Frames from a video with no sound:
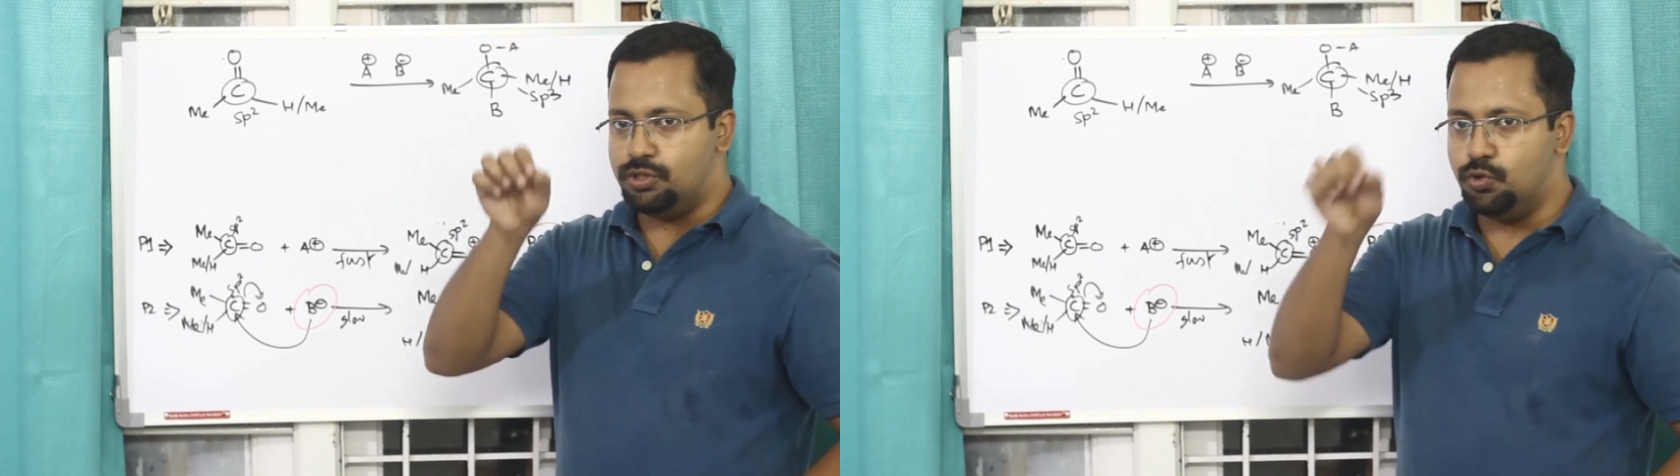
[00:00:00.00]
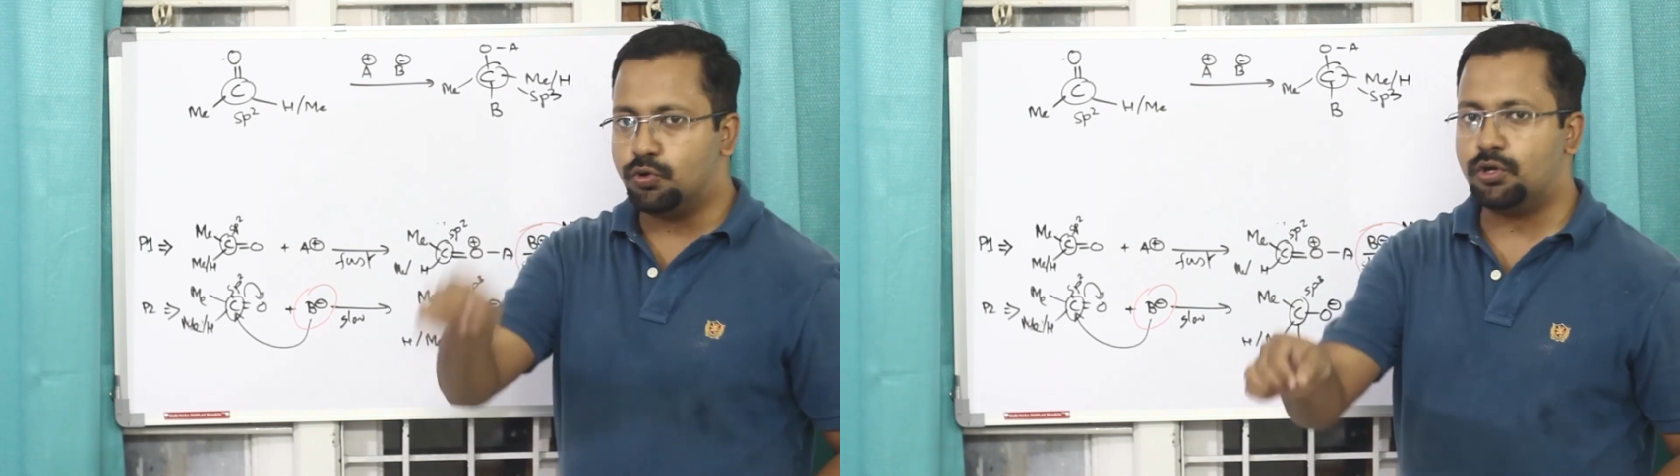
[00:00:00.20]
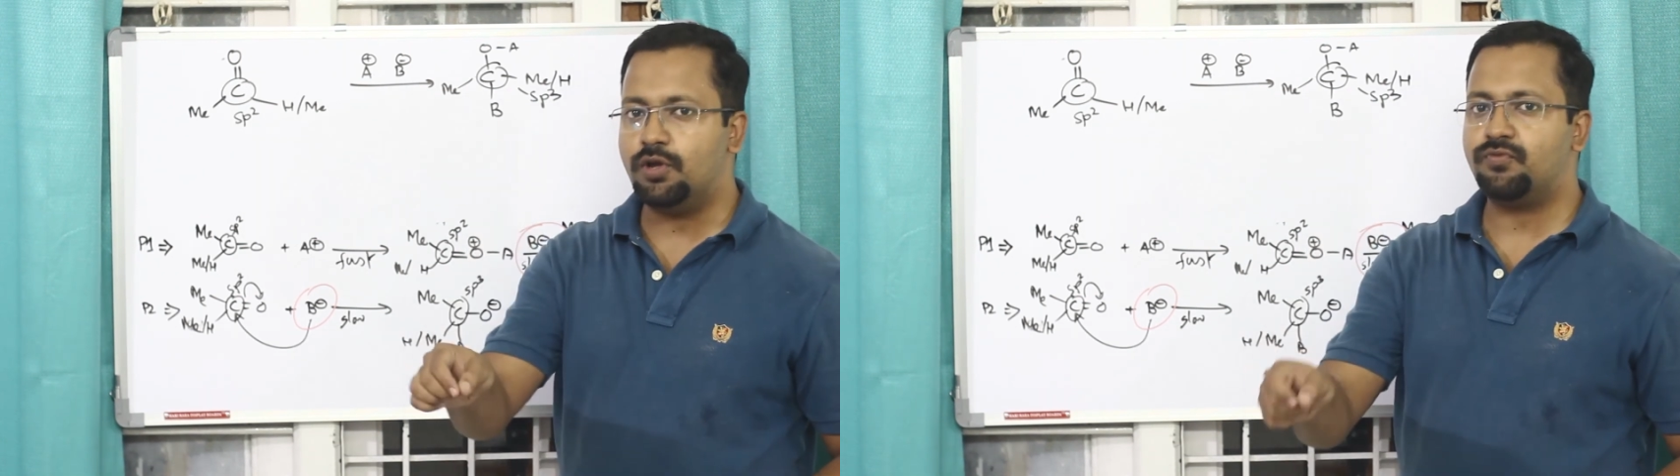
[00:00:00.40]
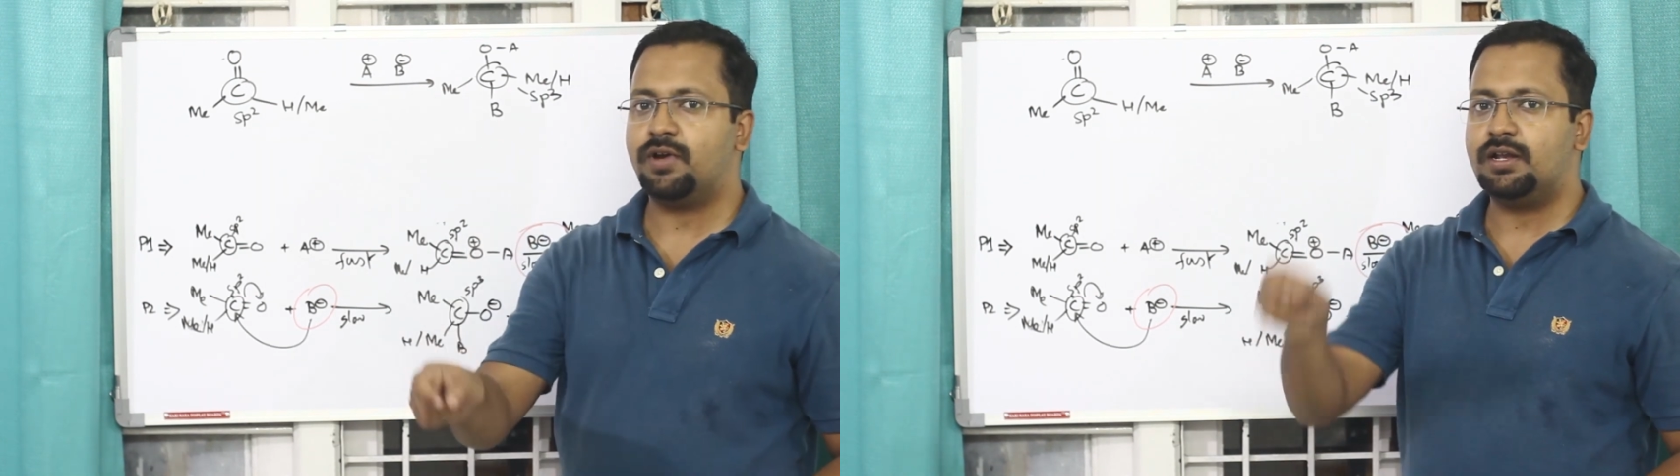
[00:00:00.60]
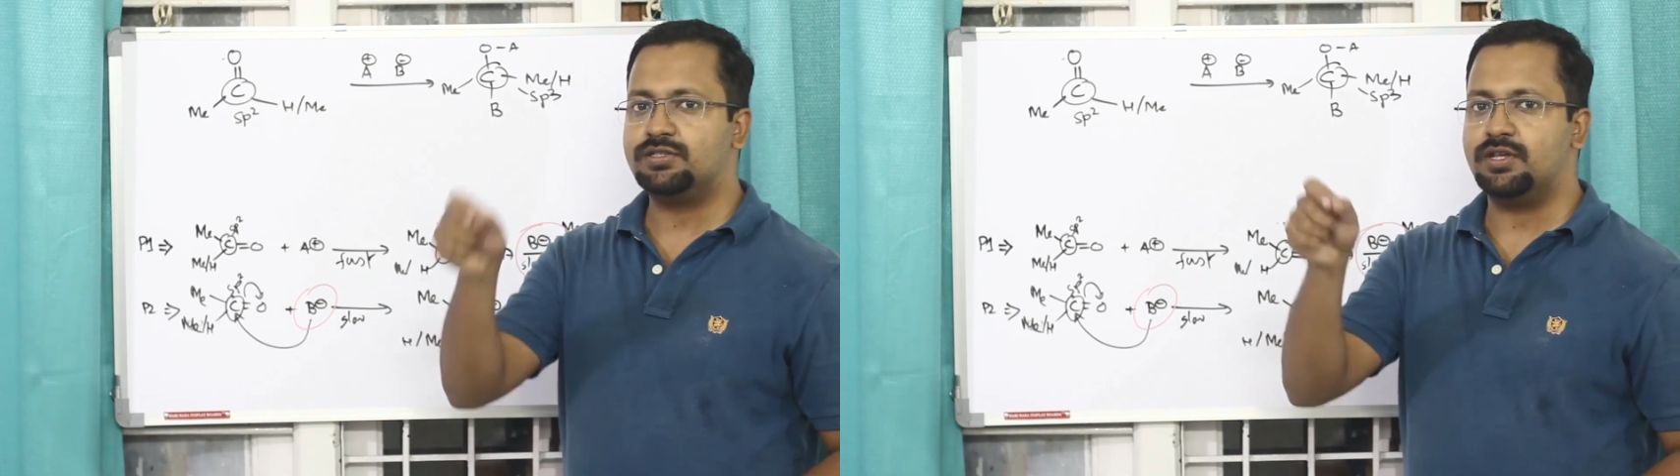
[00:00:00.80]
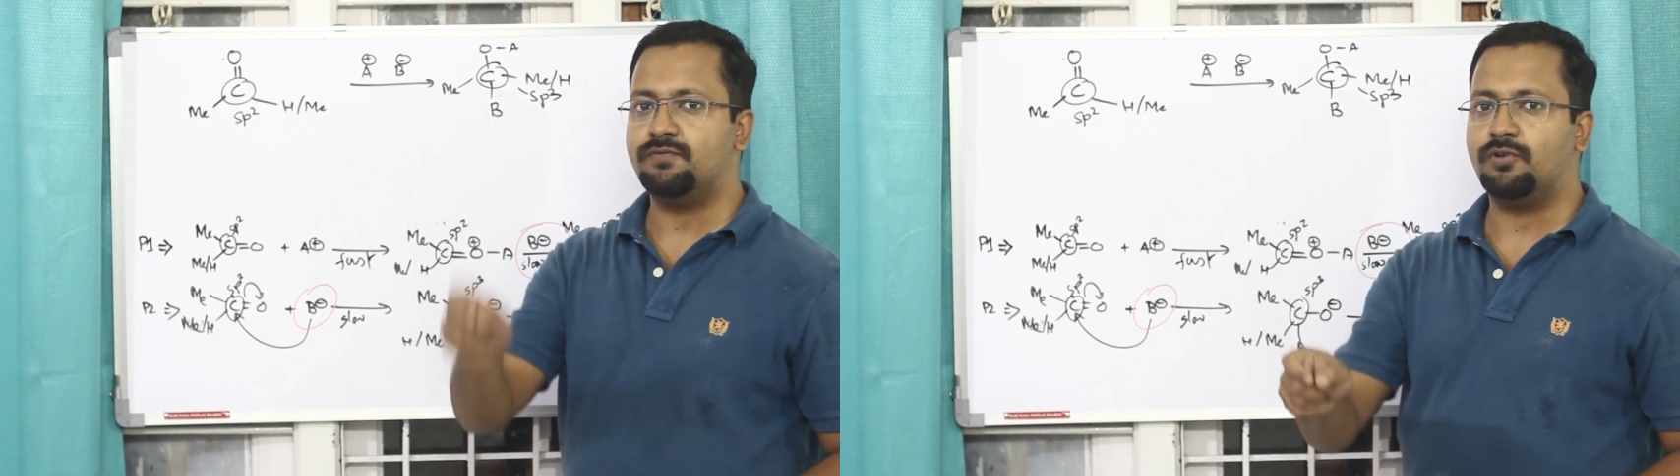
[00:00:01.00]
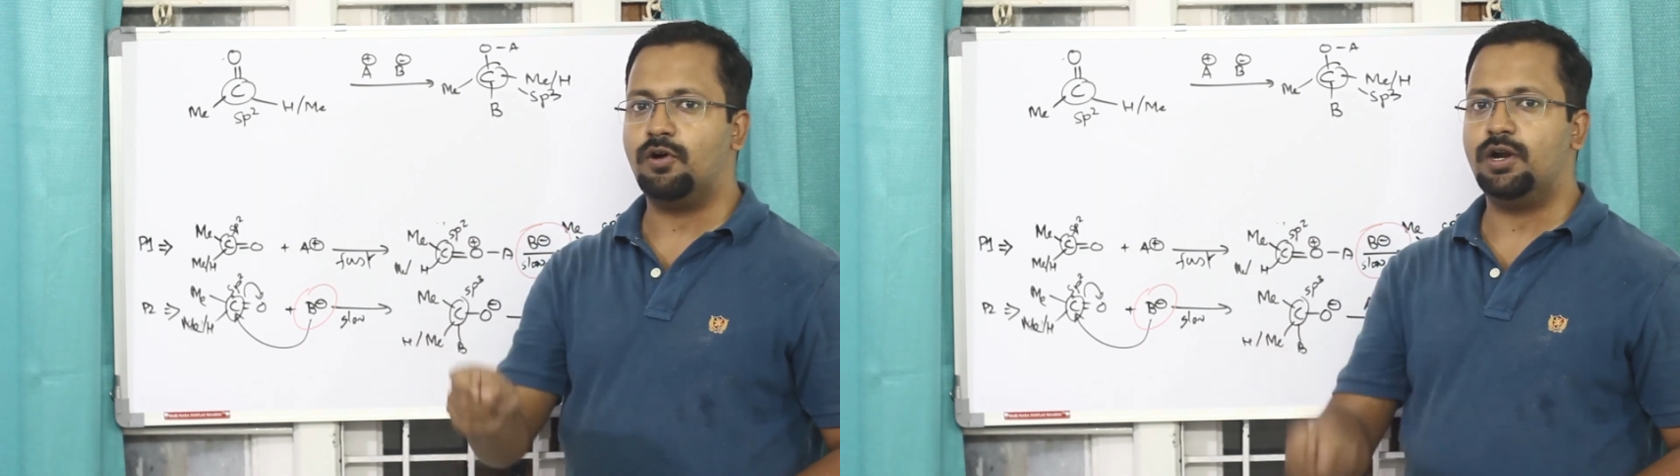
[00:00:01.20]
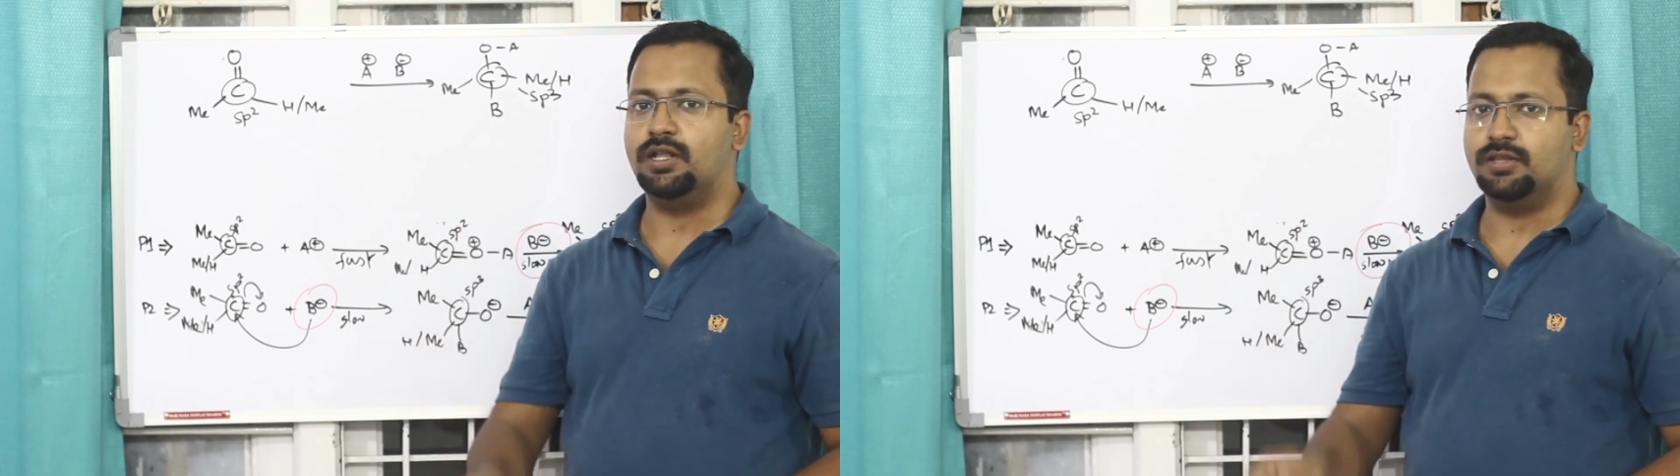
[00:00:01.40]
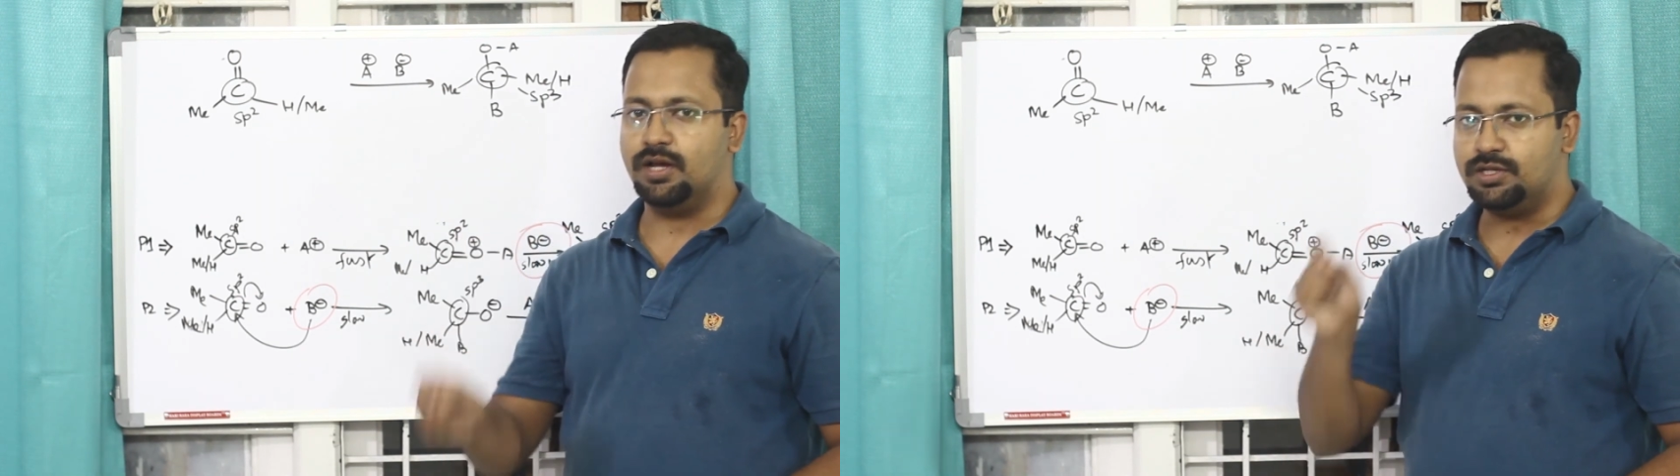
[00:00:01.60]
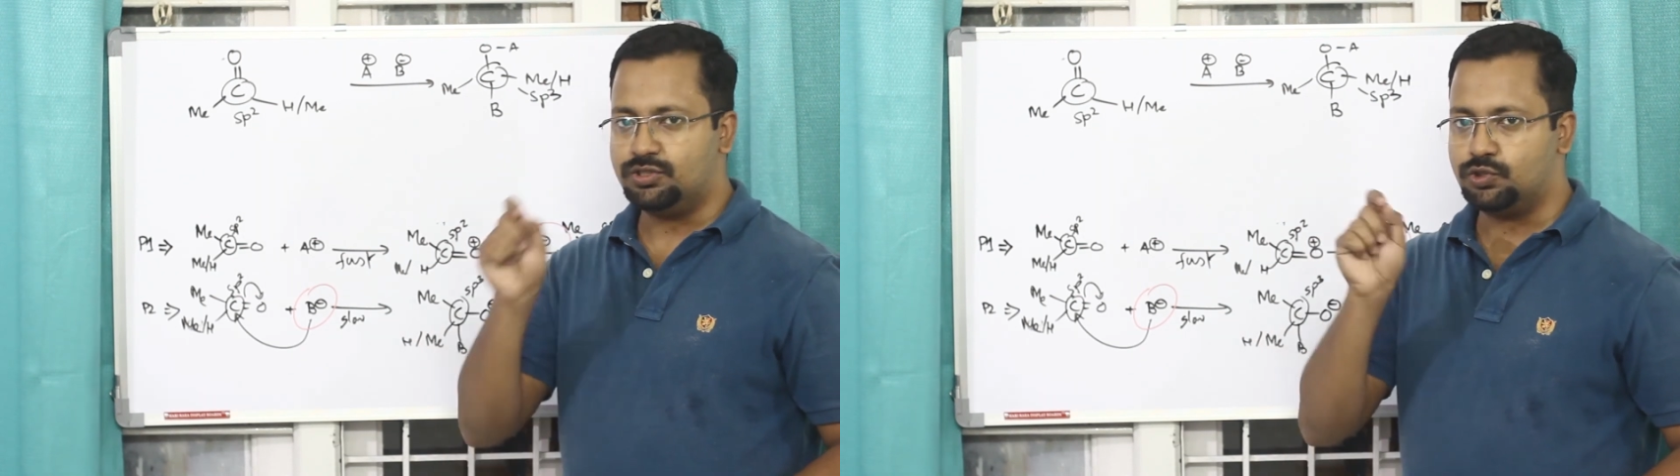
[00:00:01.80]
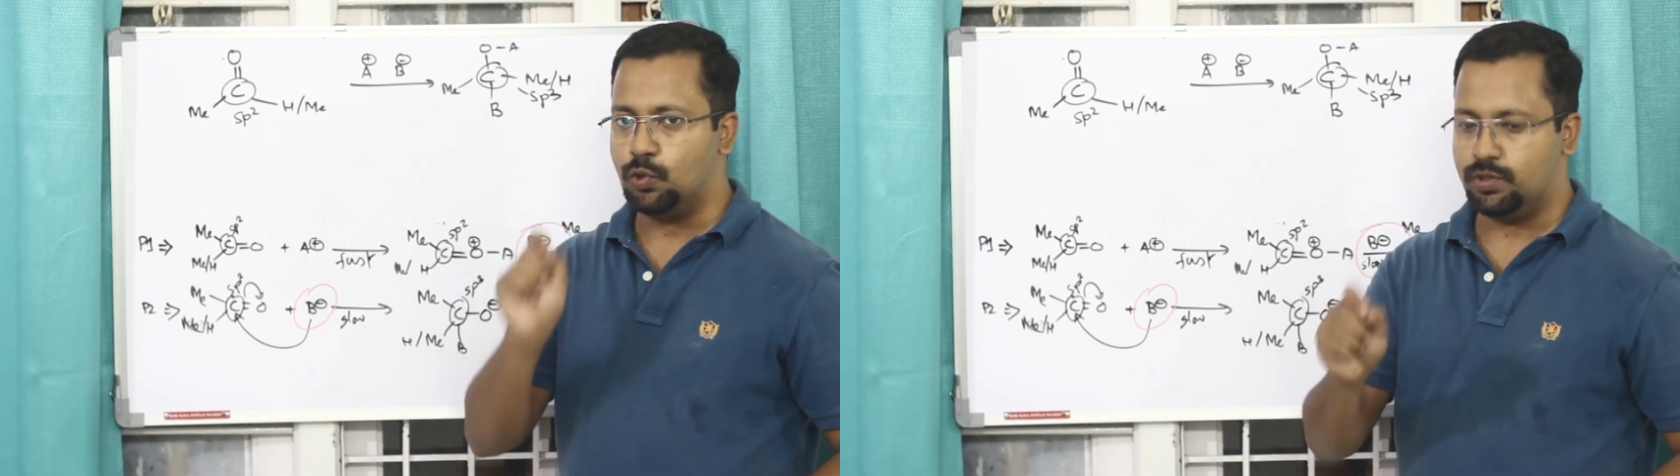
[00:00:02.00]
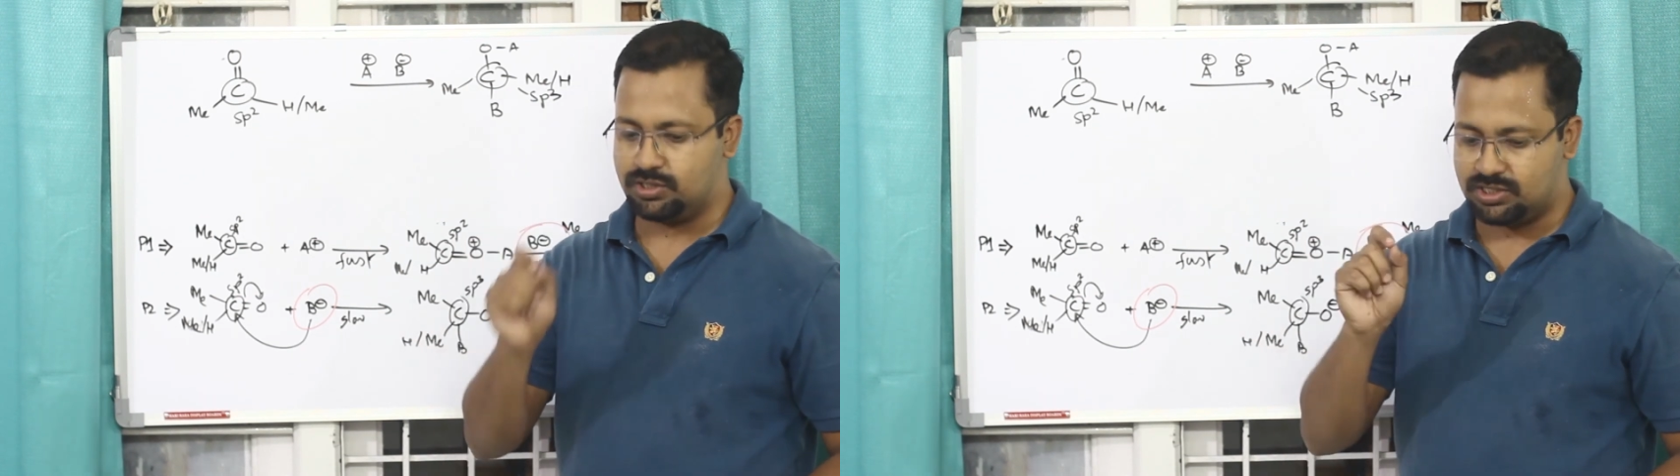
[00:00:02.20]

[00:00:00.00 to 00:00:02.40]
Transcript: nucleophile is involved in the slowest